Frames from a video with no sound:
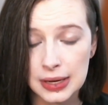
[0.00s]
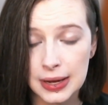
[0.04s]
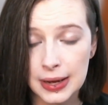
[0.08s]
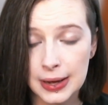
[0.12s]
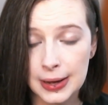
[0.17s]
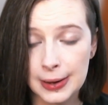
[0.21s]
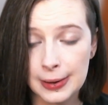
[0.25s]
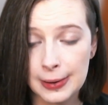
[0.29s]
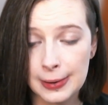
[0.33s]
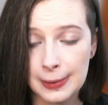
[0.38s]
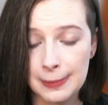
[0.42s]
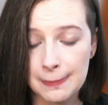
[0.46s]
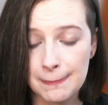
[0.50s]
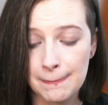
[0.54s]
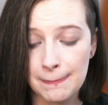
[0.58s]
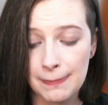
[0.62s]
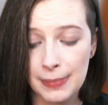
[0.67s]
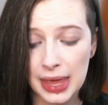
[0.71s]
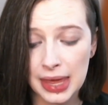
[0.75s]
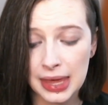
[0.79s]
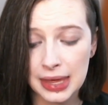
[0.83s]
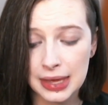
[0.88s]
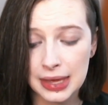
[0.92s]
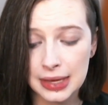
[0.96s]

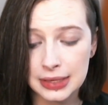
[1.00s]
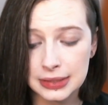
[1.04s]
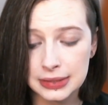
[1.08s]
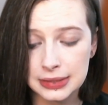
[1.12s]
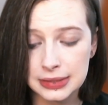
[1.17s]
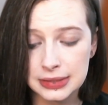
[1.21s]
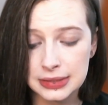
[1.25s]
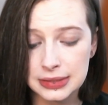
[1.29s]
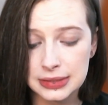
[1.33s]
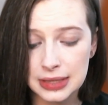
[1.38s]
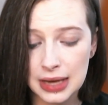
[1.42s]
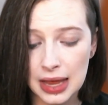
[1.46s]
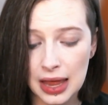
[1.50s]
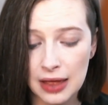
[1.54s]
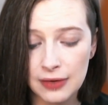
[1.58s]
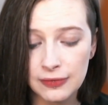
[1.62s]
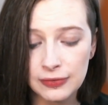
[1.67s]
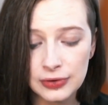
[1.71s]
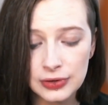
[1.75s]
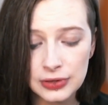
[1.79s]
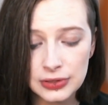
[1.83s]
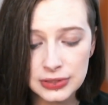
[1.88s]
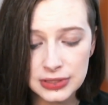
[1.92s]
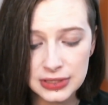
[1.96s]
And
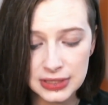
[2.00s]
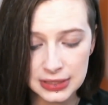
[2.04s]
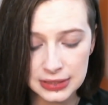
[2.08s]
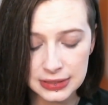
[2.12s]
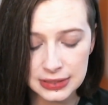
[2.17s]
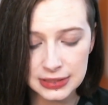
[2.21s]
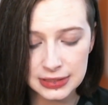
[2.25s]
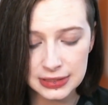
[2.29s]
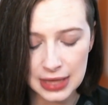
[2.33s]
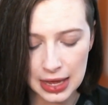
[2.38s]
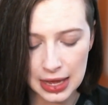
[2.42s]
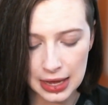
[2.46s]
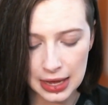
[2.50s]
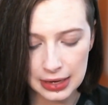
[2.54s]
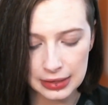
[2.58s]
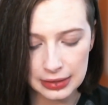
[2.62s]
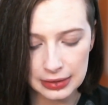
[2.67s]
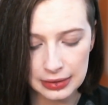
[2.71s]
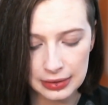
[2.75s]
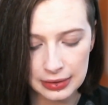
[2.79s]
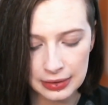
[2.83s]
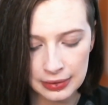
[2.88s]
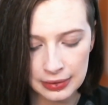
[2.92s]
ever since then,